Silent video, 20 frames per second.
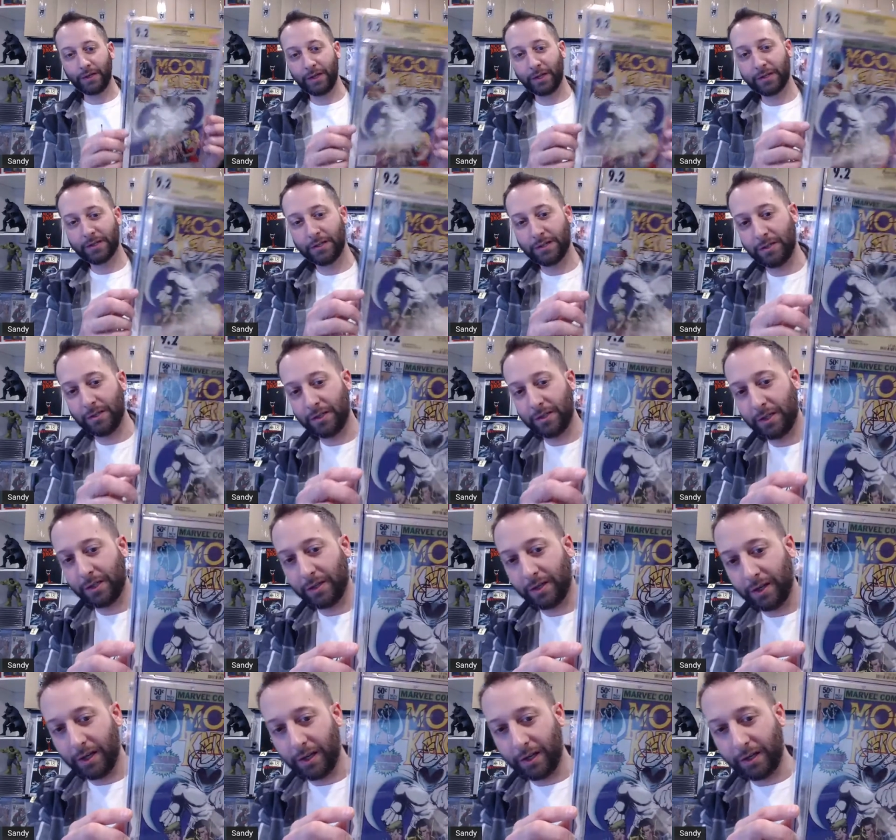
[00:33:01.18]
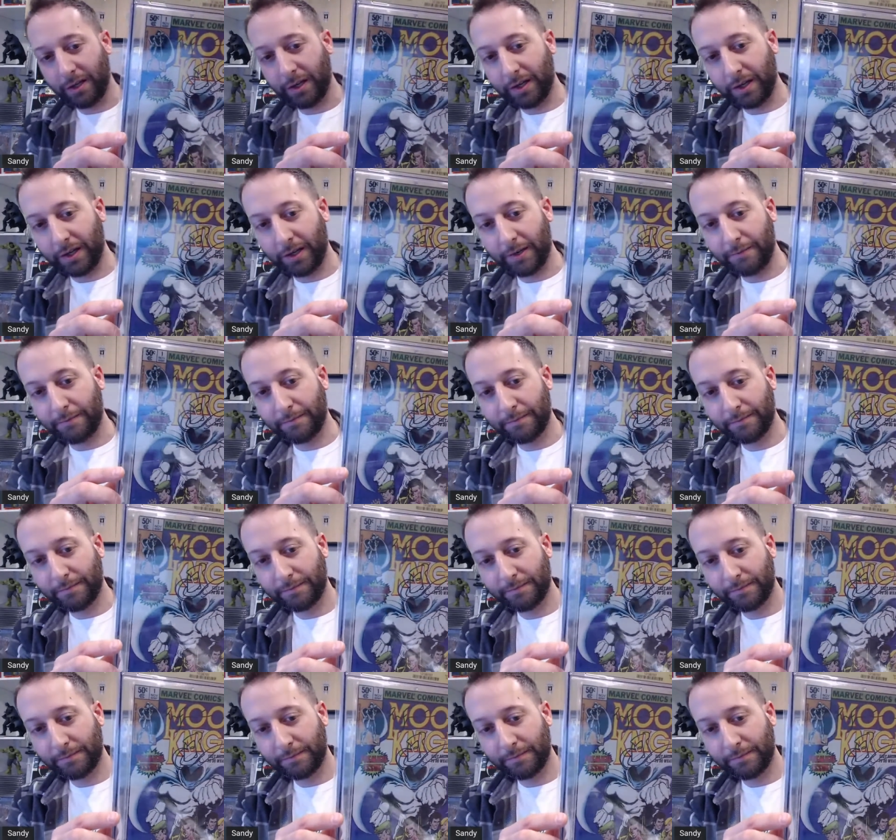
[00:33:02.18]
and he actually did a, um,